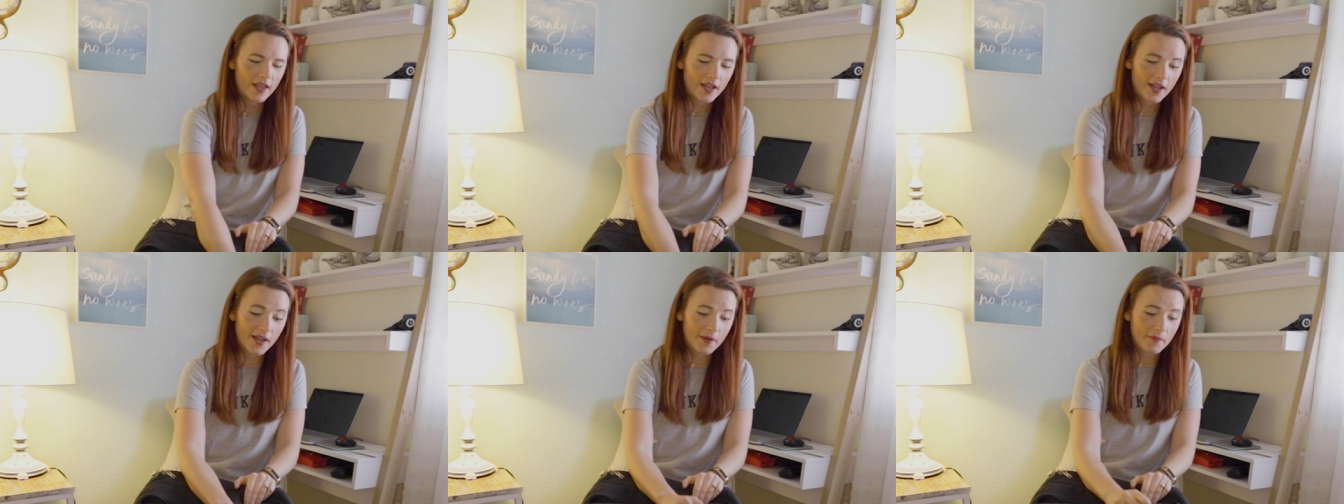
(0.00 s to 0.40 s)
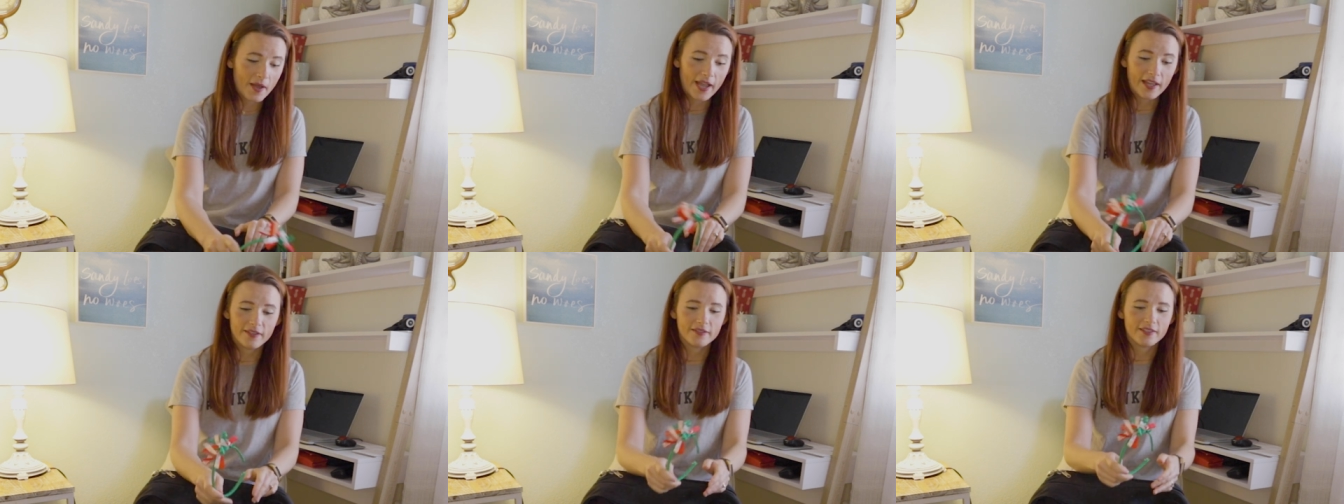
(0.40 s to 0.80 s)
Um,
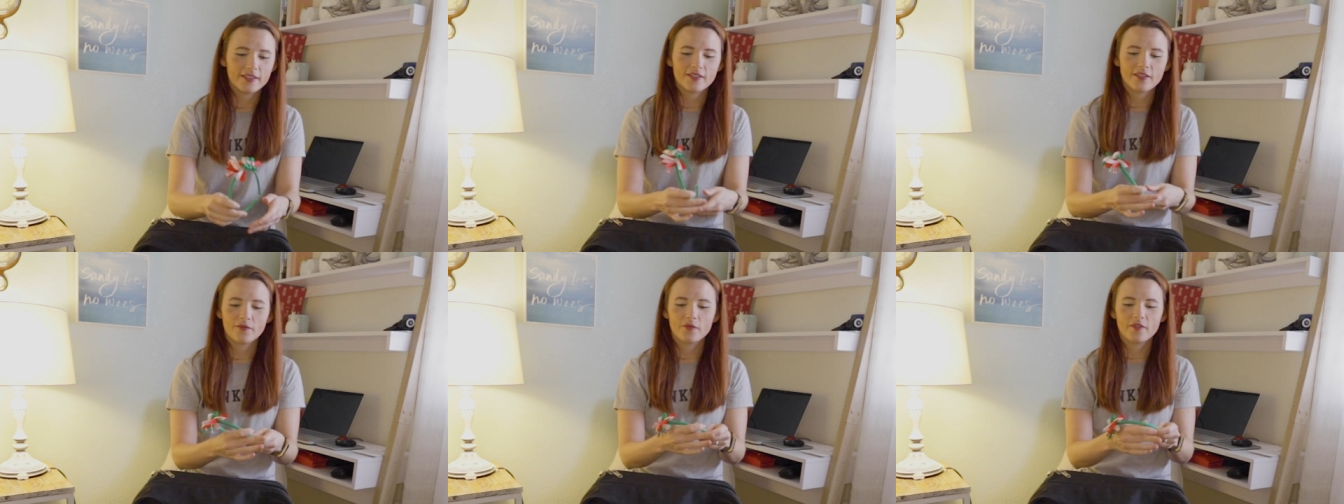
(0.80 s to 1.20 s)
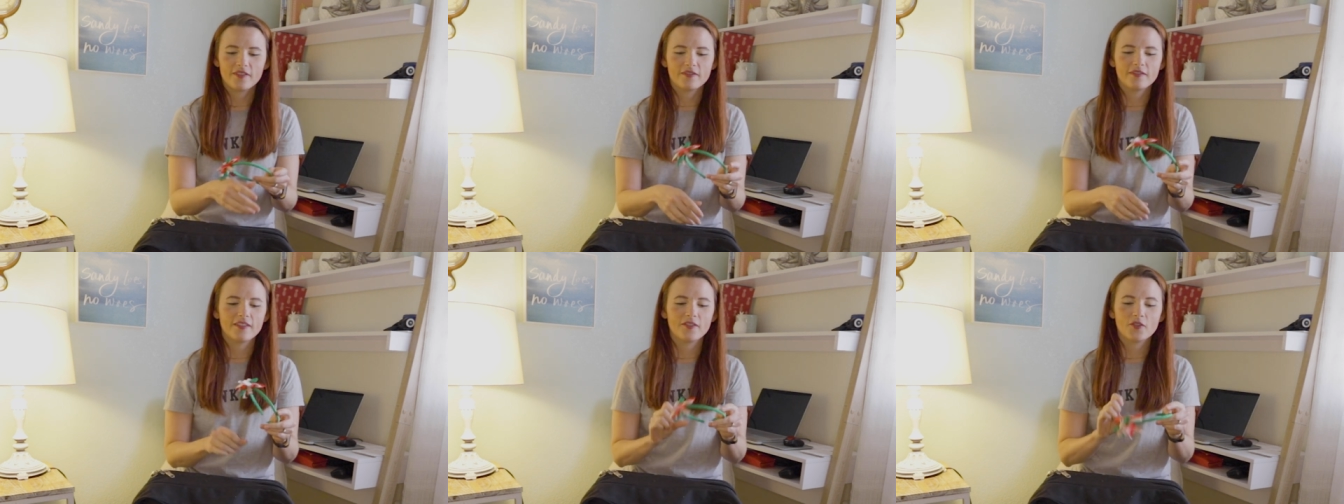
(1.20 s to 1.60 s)
I
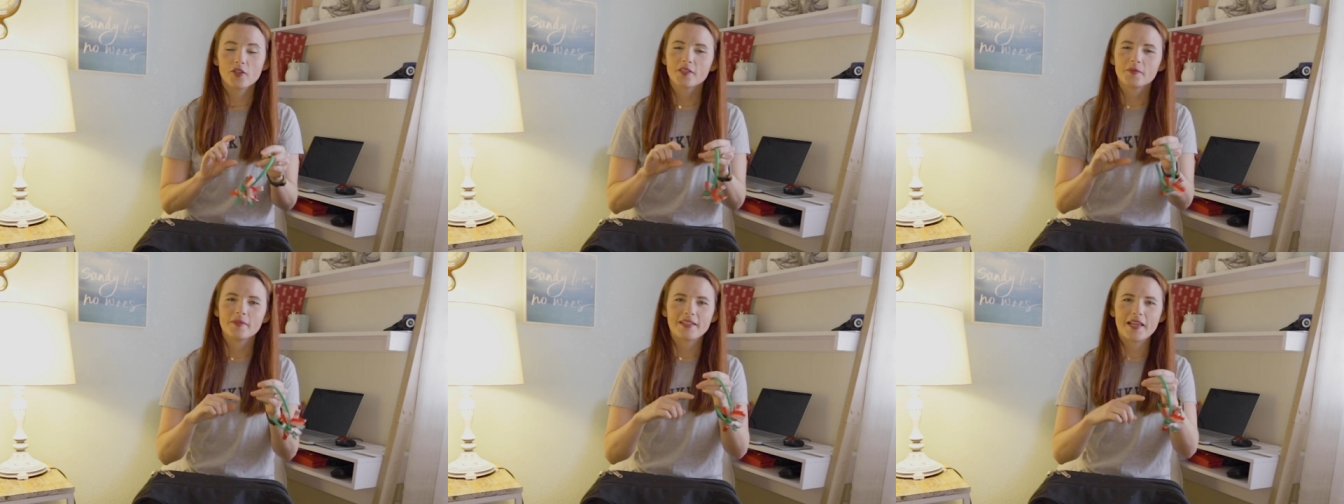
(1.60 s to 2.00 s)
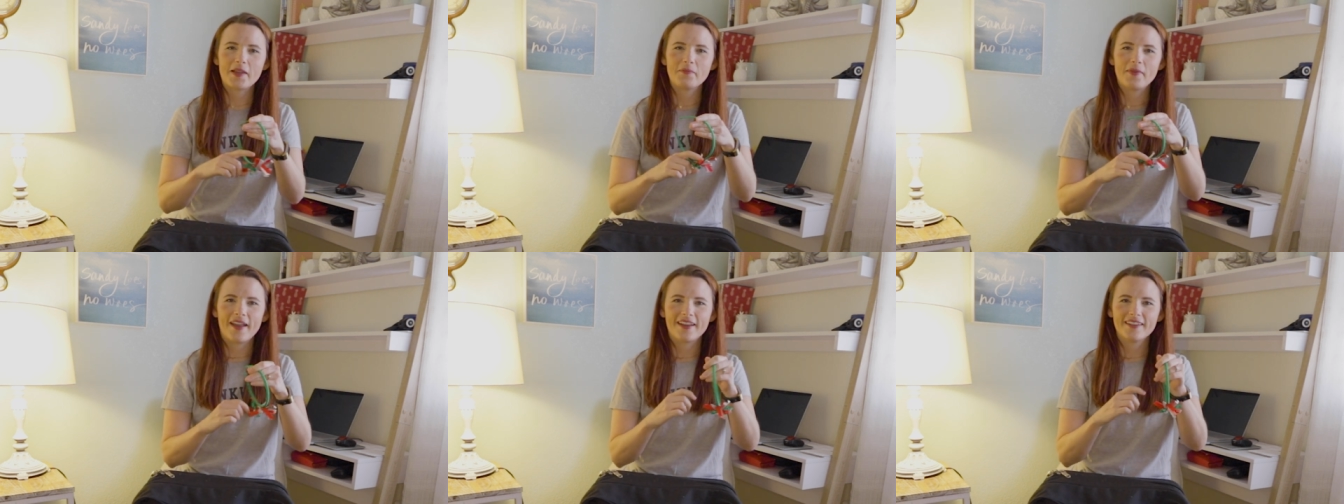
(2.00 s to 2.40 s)
Christmas
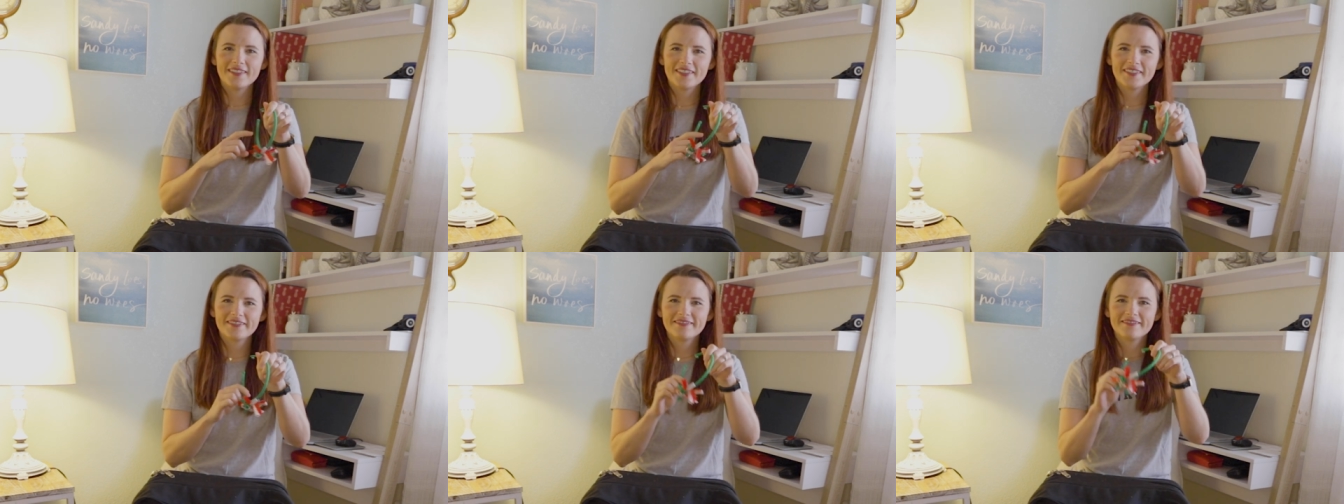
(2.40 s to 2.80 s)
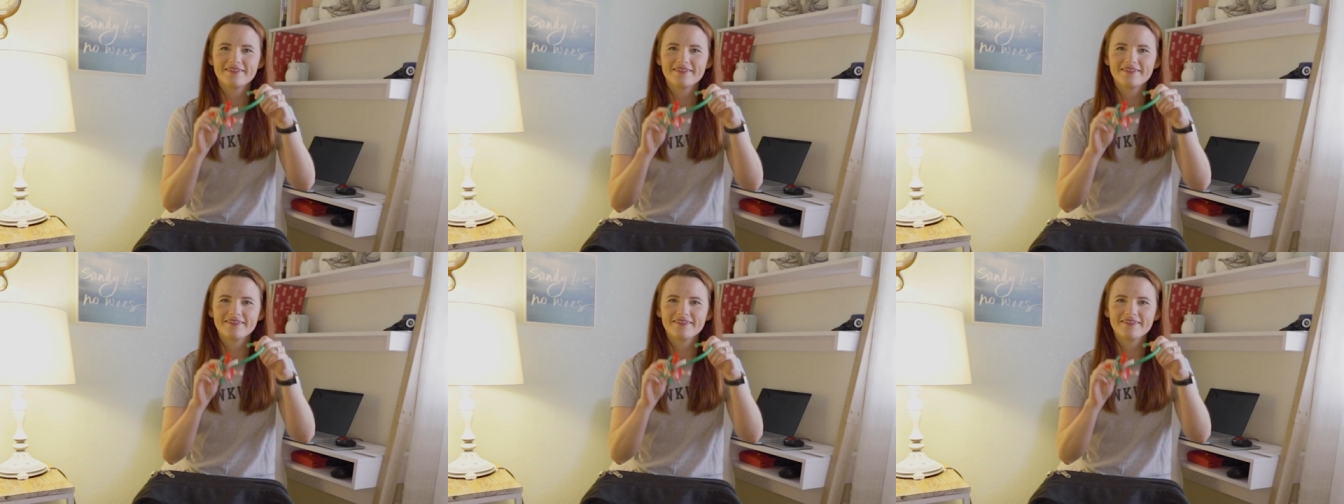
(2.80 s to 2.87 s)
headband,